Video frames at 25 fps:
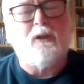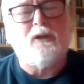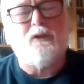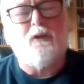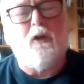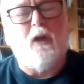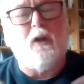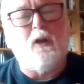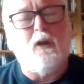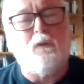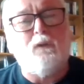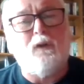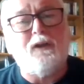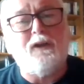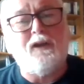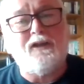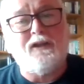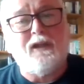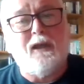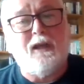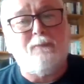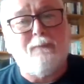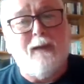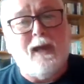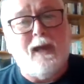all over, they
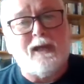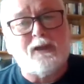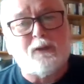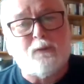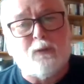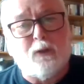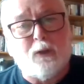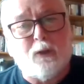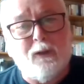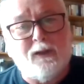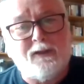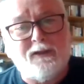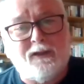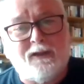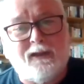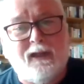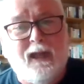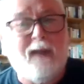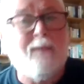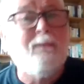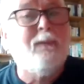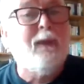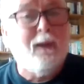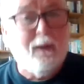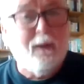say masks were a waste of
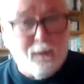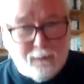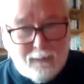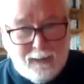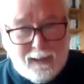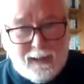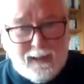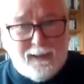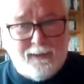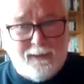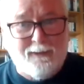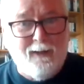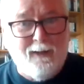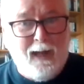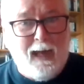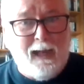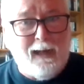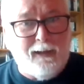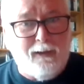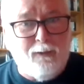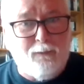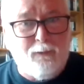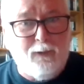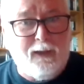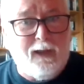time. Grand. I'll
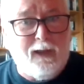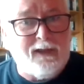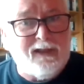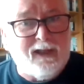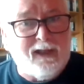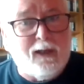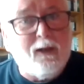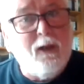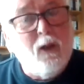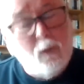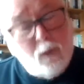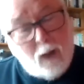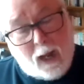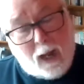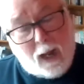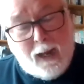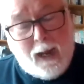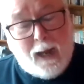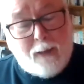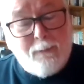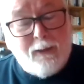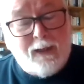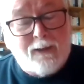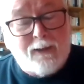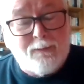live with that and say
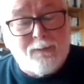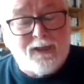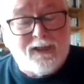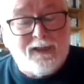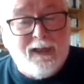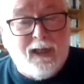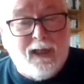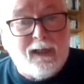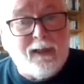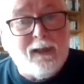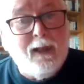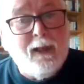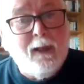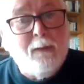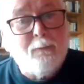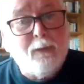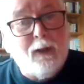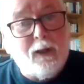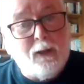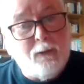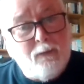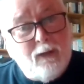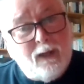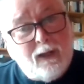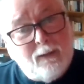I made a mistake.
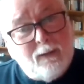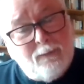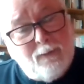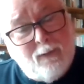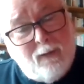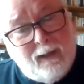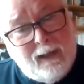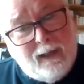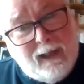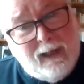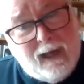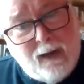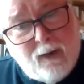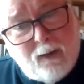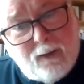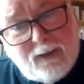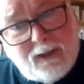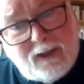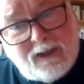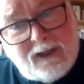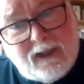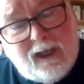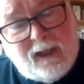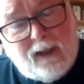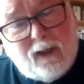But I'd rather err on the
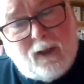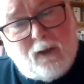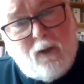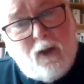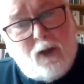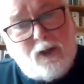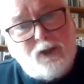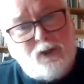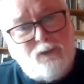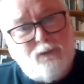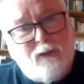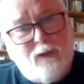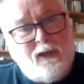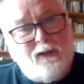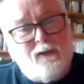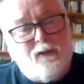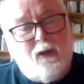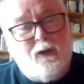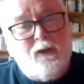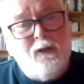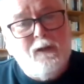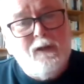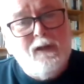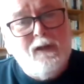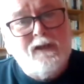side of caution right
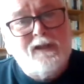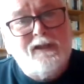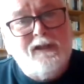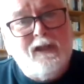now. Is